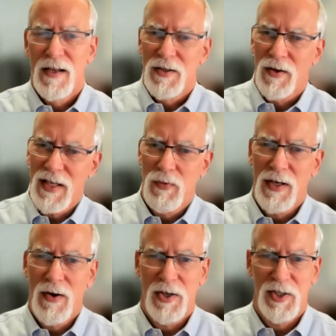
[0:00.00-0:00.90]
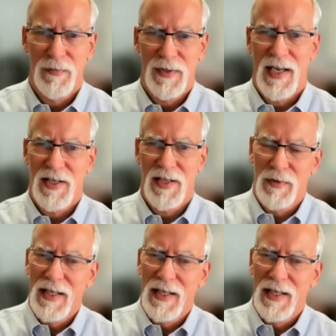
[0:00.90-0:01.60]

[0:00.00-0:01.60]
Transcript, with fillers: So that's one caution of potassium.